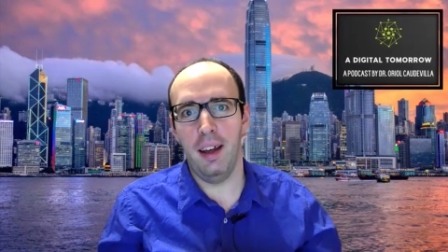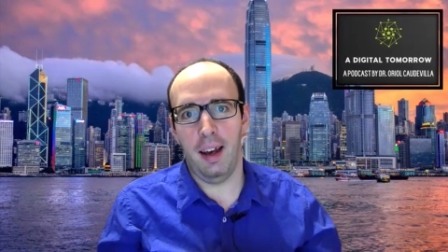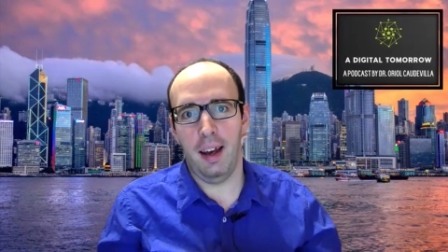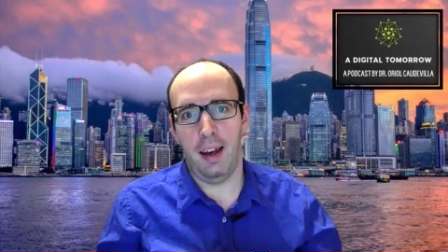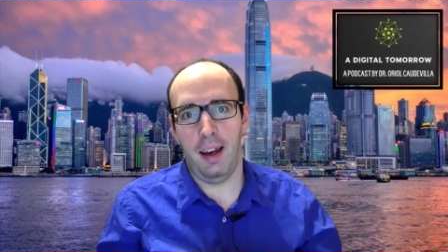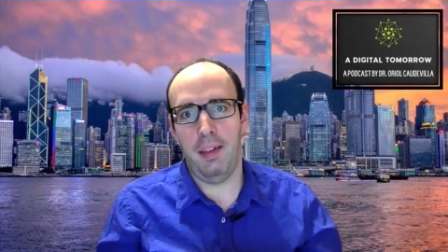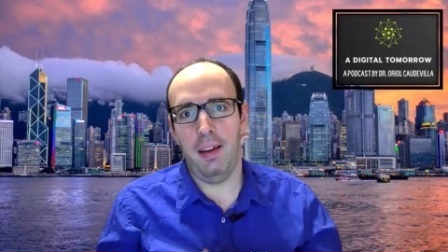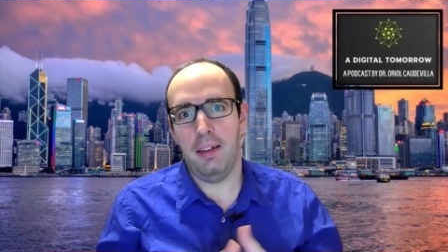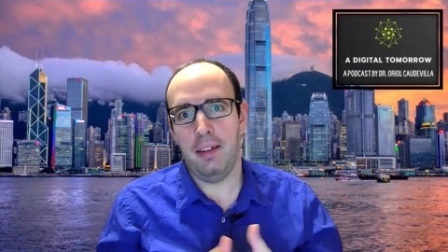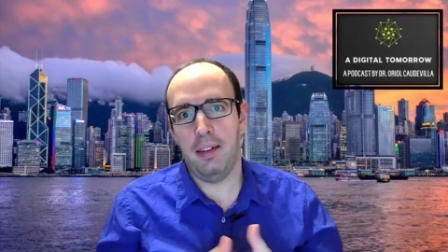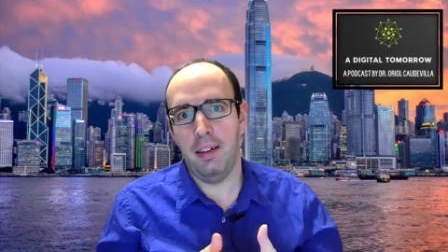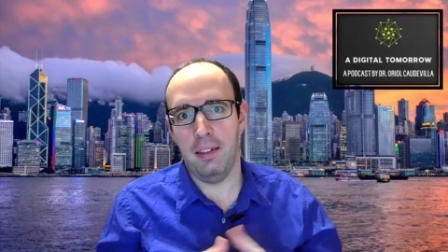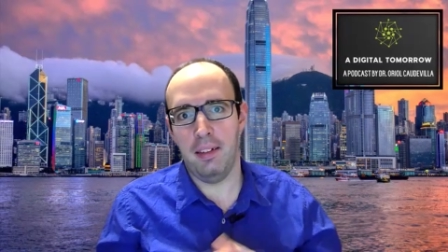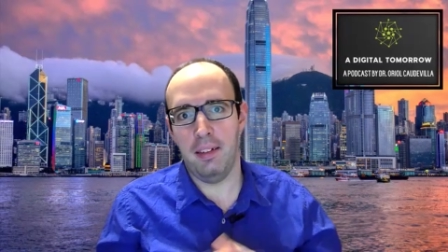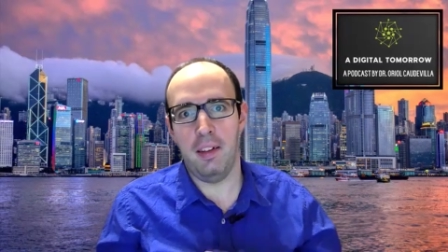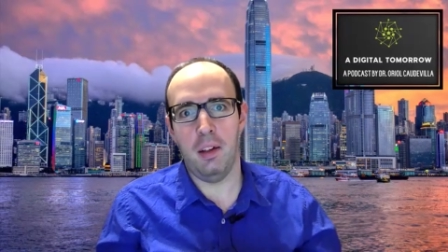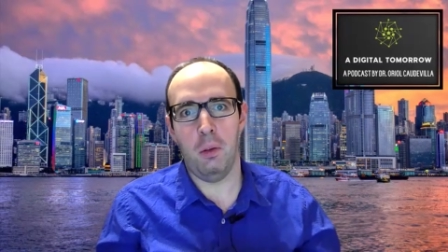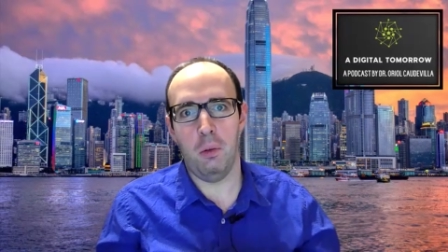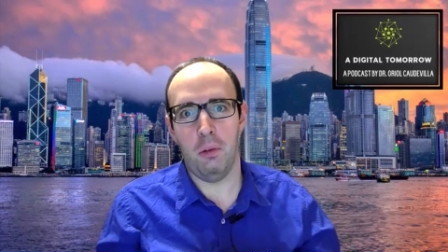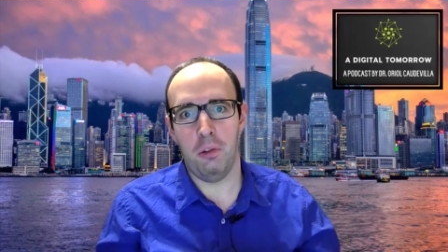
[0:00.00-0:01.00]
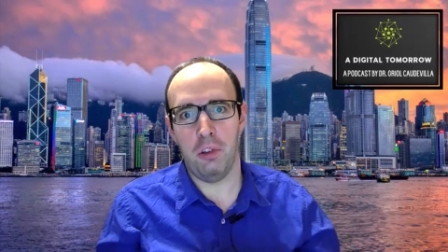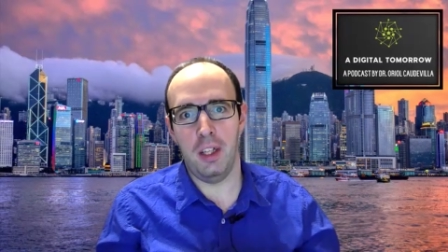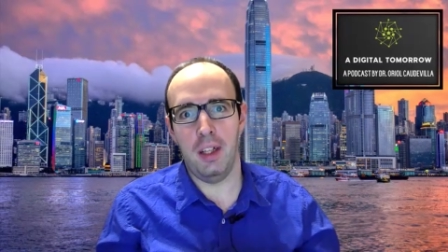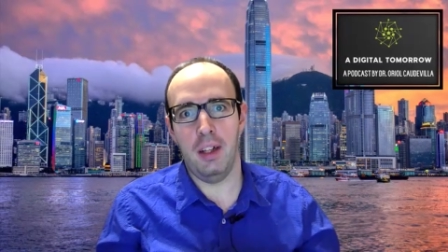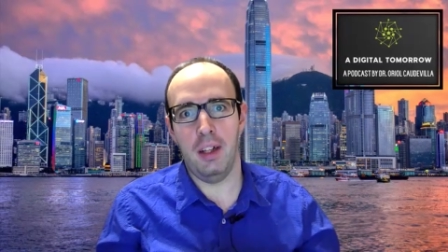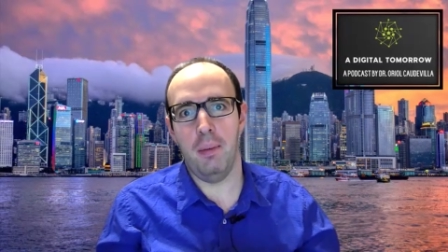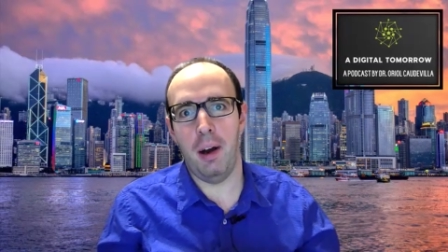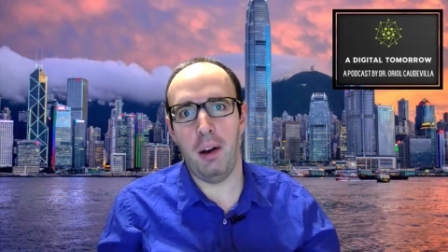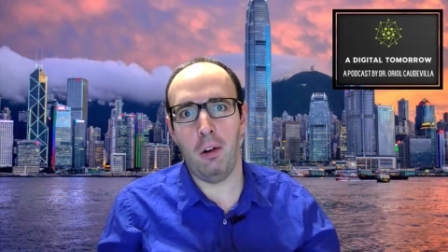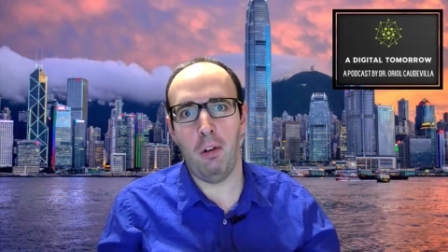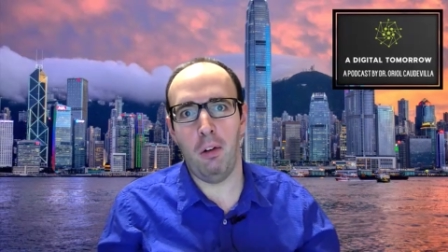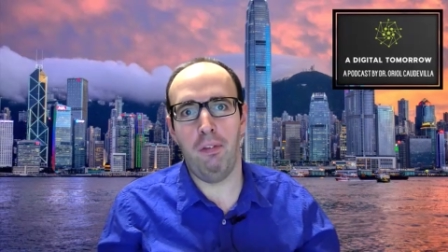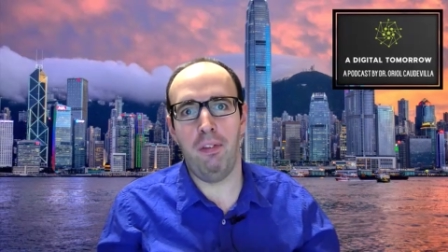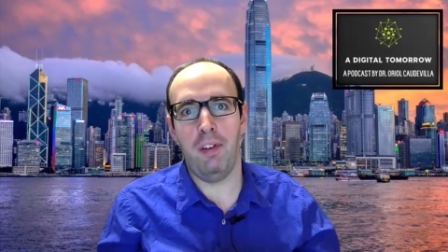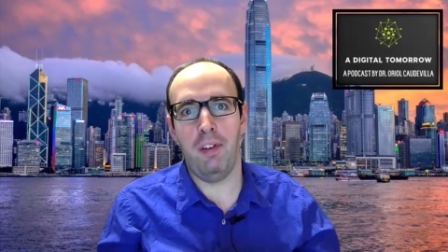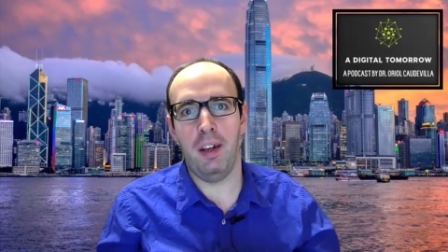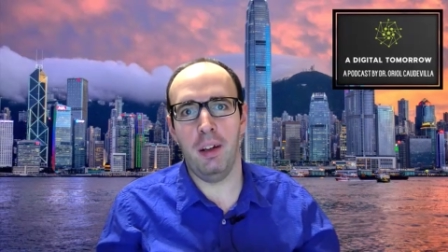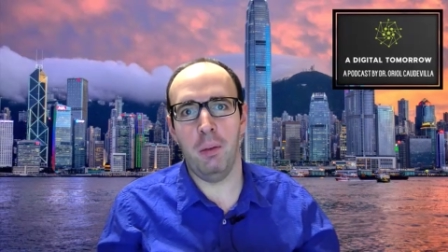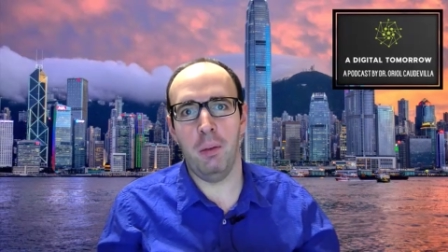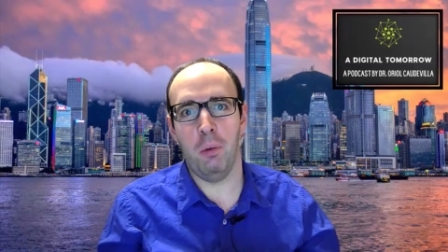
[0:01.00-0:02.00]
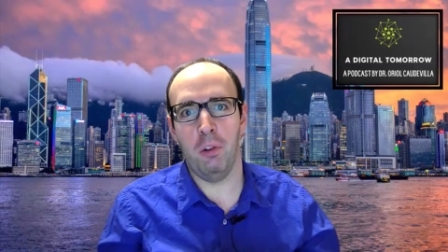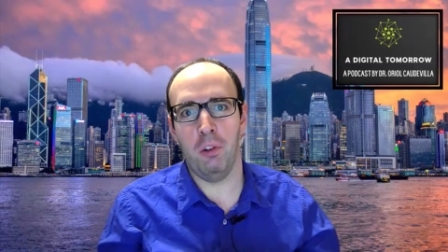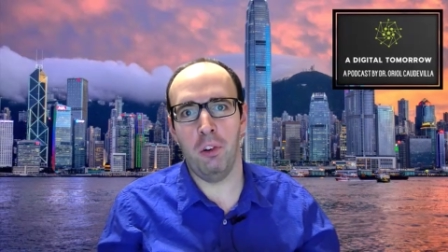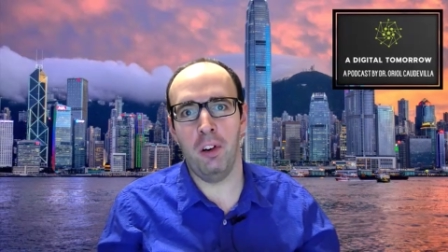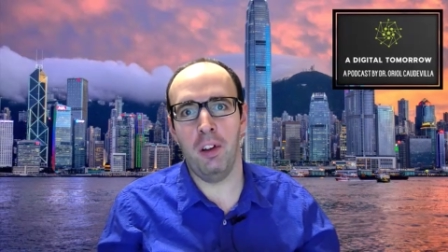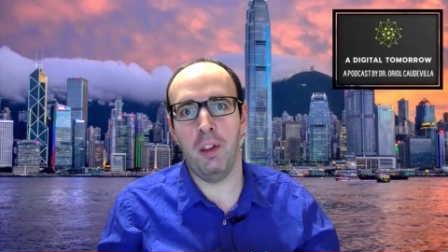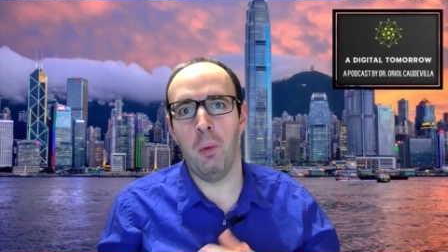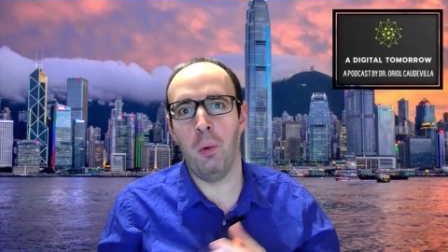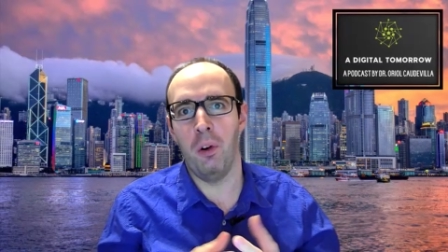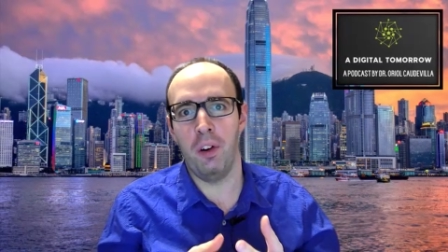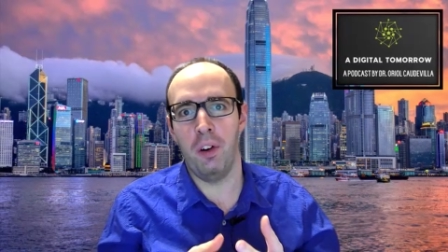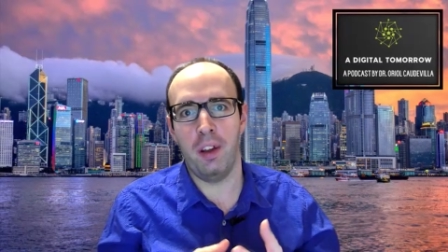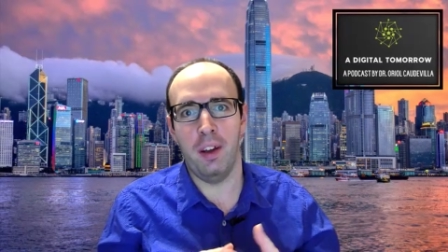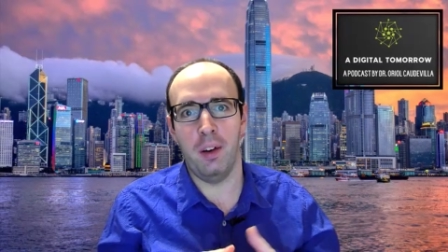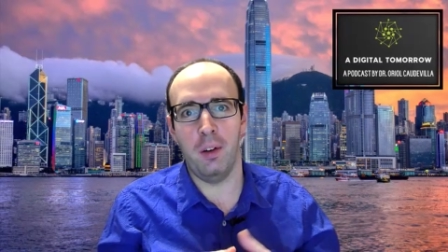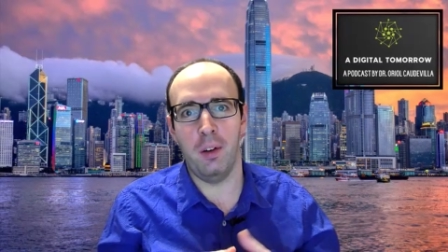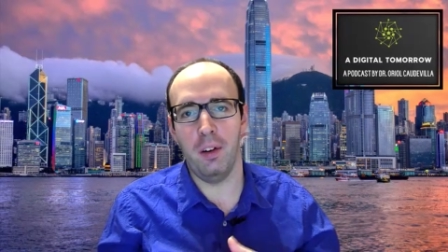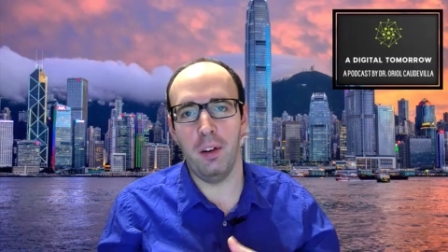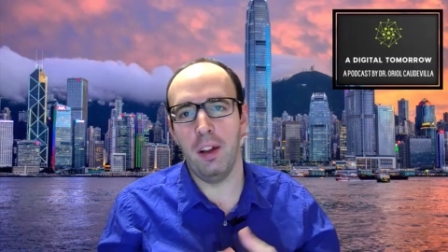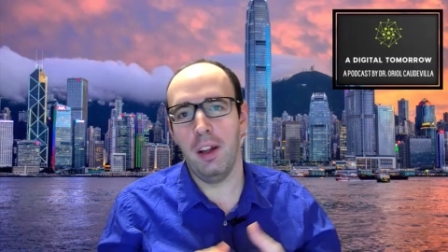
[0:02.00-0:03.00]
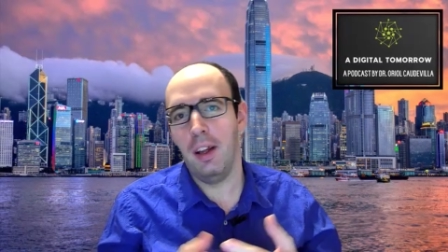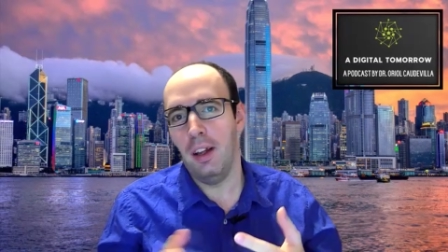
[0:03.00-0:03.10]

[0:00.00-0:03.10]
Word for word: I think it's interesting to see that the Bank of Finland was already working on